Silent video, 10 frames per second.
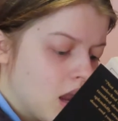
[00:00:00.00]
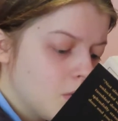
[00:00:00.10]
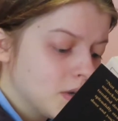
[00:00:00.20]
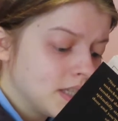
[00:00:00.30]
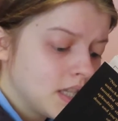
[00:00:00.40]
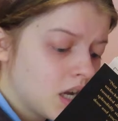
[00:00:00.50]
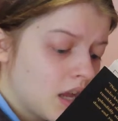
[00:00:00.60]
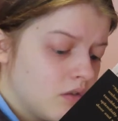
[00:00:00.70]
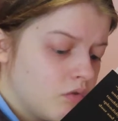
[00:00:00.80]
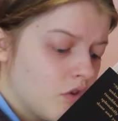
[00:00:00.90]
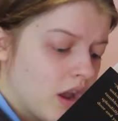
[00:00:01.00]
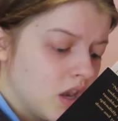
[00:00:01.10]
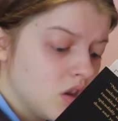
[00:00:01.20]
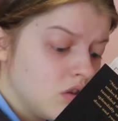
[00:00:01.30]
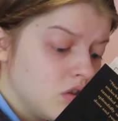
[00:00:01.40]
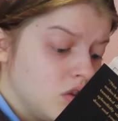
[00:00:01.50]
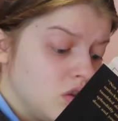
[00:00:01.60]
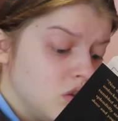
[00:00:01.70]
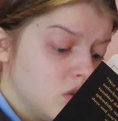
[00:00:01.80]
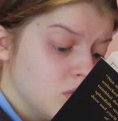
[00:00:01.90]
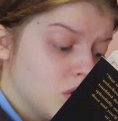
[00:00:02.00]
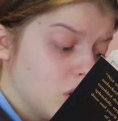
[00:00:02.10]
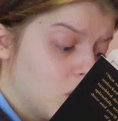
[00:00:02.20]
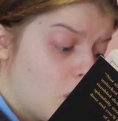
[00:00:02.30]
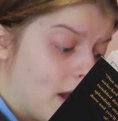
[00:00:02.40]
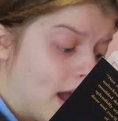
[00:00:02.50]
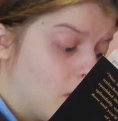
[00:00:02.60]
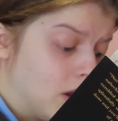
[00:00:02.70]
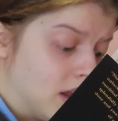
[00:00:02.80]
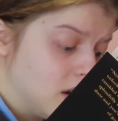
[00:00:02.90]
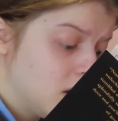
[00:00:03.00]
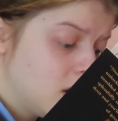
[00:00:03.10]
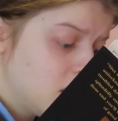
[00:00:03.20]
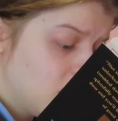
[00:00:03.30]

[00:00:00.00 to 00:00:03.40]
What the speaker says: It wasn't the kind of rain you could go out in.